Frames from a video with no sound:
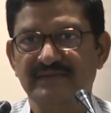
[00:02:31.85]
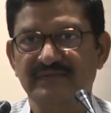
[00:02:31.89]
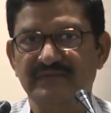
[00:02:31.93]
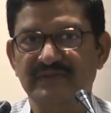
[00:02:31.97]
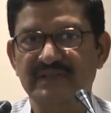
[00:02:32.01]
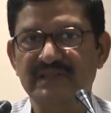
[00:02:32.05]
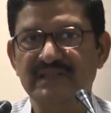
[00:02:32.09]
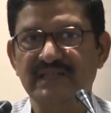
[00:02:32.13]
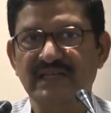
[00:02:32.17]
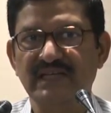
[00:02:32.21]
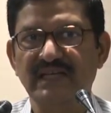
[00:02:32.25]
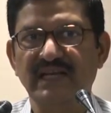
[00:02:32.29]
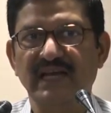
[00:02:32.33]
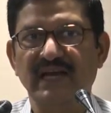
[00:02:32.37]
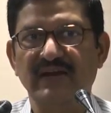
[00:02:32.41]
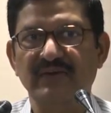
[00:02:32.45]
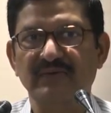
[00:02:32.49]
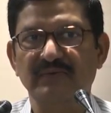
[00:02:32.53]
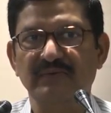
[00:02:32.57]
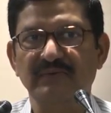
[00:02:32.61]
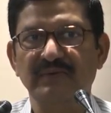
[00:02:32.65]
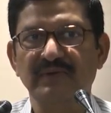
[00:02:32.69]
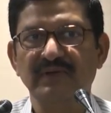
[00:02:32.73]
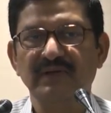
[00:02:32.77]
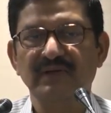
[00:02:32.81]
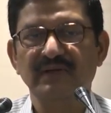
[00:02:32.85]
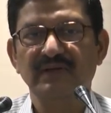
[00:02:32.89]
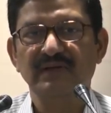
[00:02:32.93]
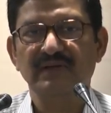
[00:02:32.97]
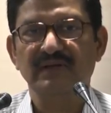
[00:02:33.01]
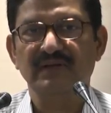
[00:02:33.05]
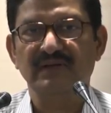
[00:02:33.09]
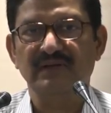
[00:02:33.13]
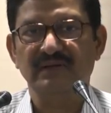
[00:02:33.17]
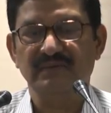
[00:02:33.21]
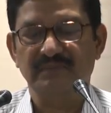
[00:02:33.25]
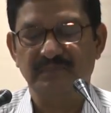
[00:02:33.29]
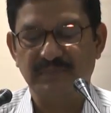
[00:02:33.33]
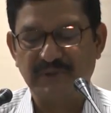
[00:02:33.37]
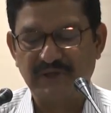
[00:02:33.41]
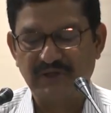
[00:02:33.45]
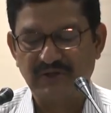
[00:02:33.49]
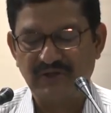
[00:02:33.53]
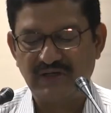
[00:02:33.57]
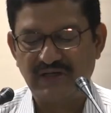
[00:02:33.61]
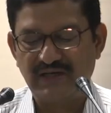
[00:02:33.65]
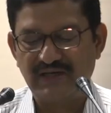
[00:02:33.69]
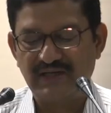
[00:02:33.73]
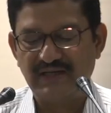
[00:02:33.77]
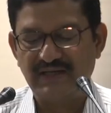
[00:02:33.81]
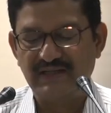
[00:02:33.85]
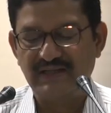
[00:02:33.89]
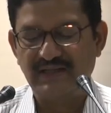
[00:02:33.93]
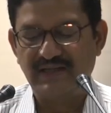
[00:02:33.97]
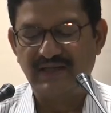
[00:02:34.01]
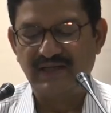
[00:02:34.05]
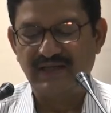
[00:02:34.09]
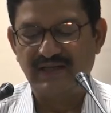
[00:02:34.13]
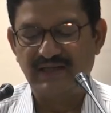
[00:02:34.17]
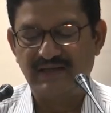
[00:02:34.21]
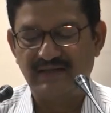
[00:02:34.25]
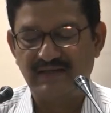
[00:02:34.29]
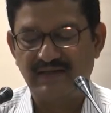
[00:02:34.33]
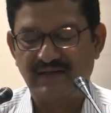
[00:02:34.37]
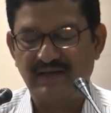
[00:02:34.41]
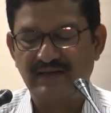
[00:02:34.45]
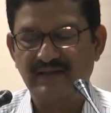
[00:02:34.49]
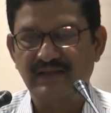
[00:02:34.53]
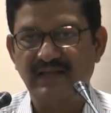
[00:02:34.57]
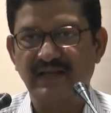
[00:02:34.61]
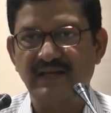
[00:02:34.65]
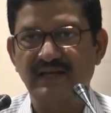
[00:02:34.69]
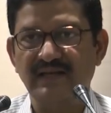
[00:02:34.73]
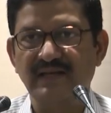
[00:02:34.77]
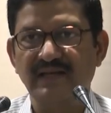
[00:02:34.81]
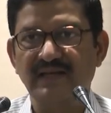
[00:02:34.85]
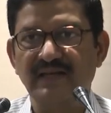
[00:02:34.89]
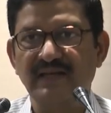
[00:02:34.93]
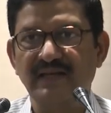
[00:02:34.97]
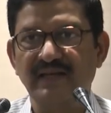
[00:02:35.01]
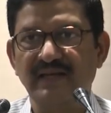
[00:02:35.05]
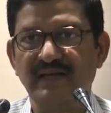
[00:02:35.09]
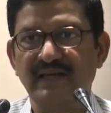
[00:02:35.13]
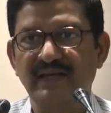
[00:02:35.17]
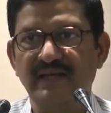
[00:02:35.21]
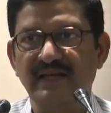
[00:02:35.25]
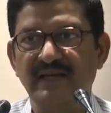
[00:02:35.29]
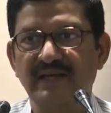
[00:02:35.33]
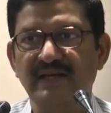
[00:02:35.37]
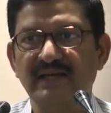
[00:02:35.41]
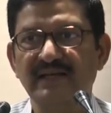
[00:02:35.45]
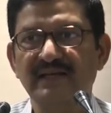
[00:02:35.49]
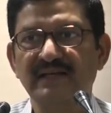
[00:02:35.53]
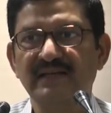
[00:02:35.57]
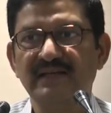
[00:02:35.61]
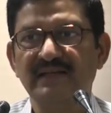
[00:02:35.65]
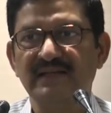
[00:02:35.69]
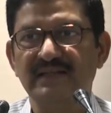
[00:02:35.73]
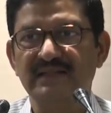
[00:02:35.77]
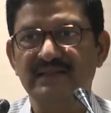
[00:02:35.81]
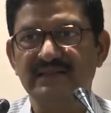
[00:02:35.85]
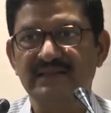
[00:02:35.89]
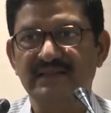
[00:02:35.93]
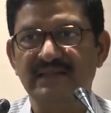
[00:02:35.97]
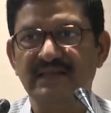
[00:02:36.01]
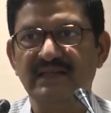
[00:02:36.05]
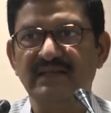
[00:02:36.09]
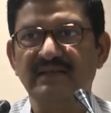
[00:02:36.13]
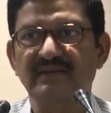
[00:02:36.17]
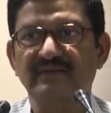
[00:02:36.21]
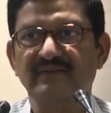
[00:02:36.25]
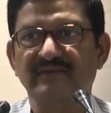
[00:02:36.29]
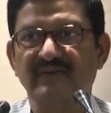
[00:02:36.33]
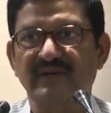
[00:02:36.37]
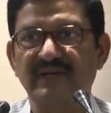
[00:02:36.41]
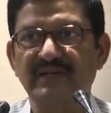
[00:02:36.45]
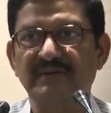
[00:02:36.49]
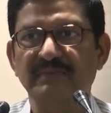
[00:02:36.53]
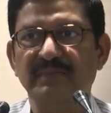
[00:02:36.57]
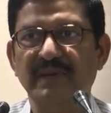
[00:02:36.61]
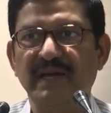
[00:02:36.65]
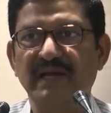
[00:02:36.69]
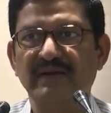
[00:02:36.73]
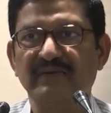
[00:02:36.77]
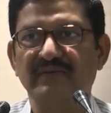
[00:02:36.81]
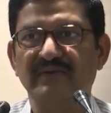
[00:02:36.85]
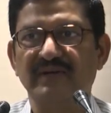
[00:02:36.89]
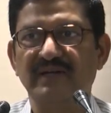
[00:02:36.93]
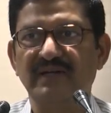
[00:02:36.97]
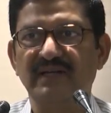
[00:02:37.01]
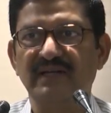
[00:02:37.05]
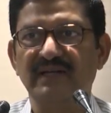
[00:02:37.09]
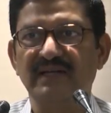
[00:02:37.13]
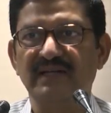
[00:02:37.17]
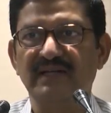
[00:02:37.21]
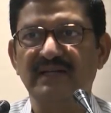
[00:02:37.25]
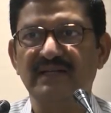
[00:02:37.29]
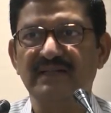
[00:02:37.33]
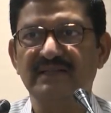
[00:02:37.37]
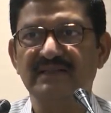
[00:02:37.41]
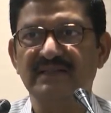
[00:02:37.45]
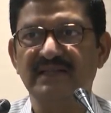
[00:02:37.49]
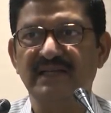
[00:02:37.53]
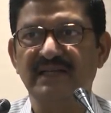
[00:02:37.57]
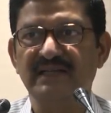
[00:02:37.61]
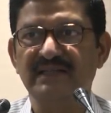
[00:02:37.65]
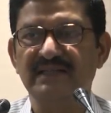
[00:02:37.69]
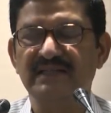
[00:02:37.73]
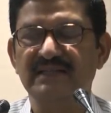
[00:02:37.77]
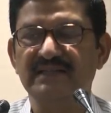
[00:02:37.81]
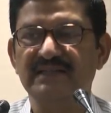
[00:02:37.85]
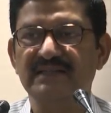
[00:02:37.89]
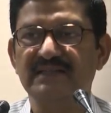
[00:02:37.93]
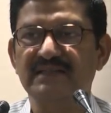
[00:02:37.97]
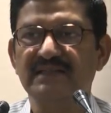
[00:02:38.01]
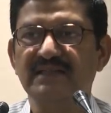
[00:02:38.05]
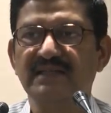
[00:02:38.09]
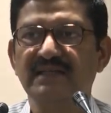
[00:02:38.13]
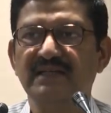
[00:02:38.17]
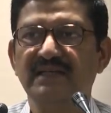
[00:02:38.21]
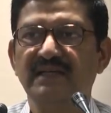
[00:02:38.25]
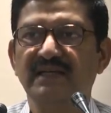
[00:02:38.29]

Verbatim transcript: We still have, uh, particularly the North Telangana area, is still quite backward in industrialization.